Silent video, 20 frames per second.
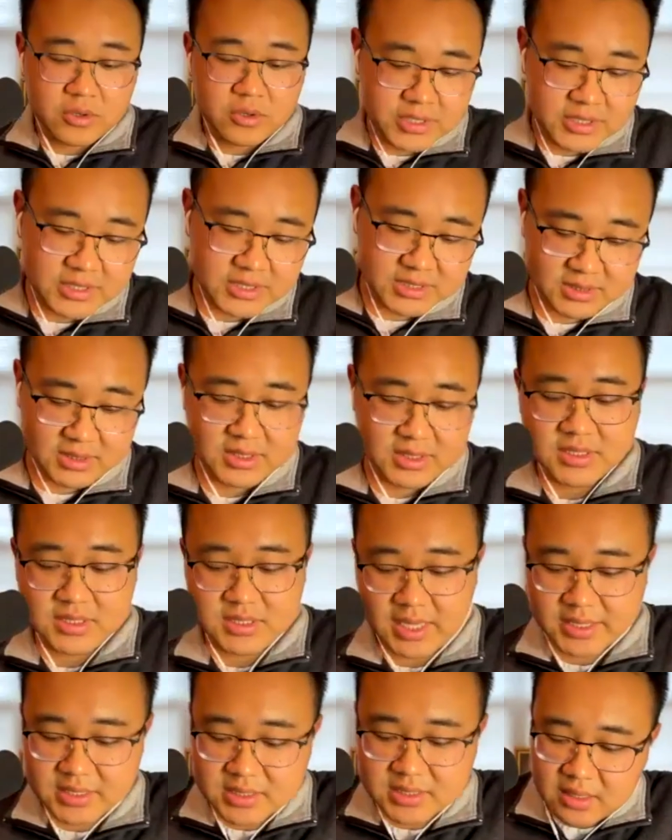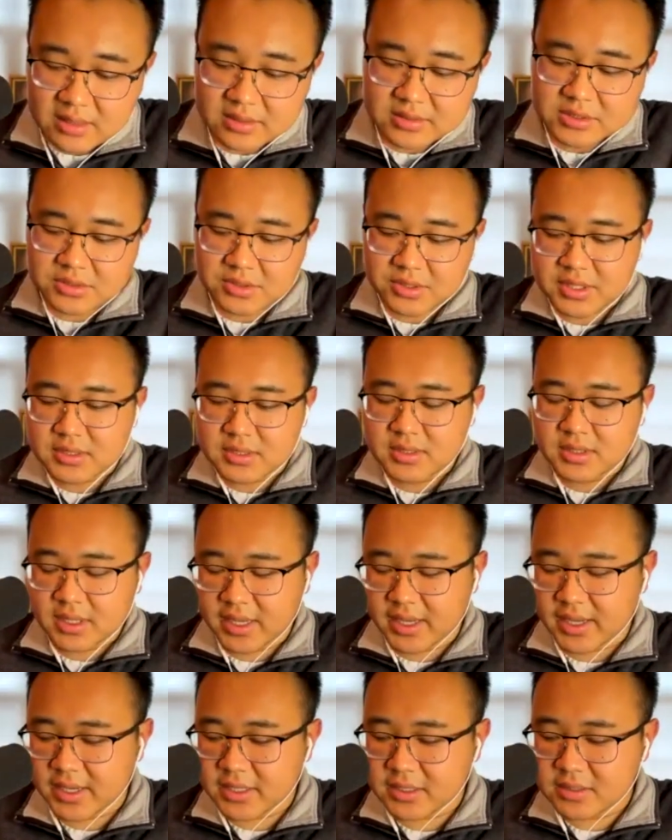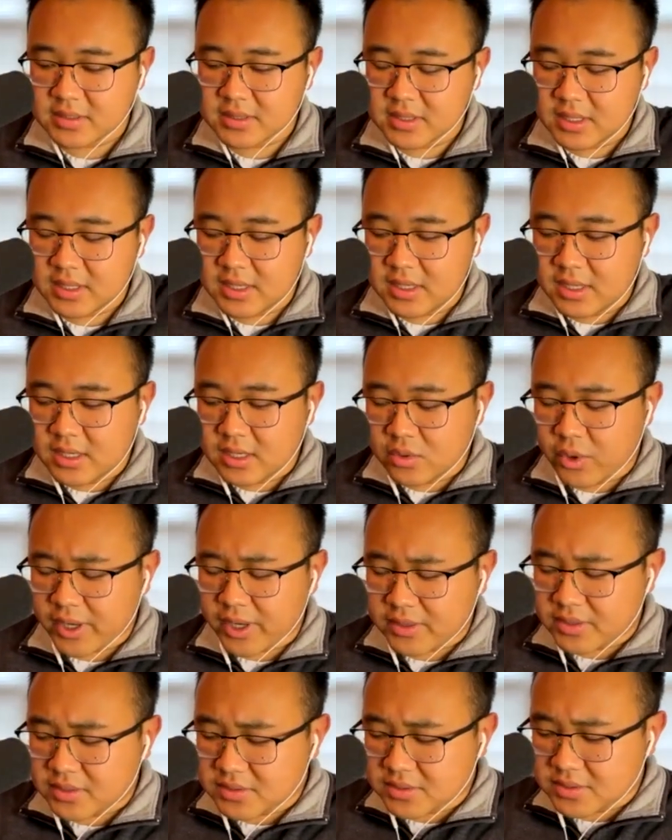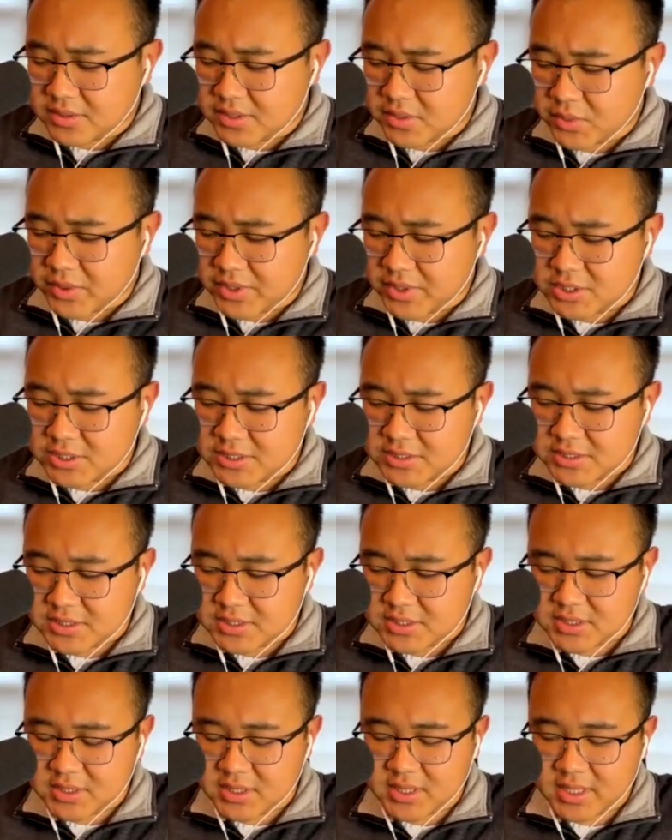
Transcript: it is it is idolatry and quite literally when Jesus in the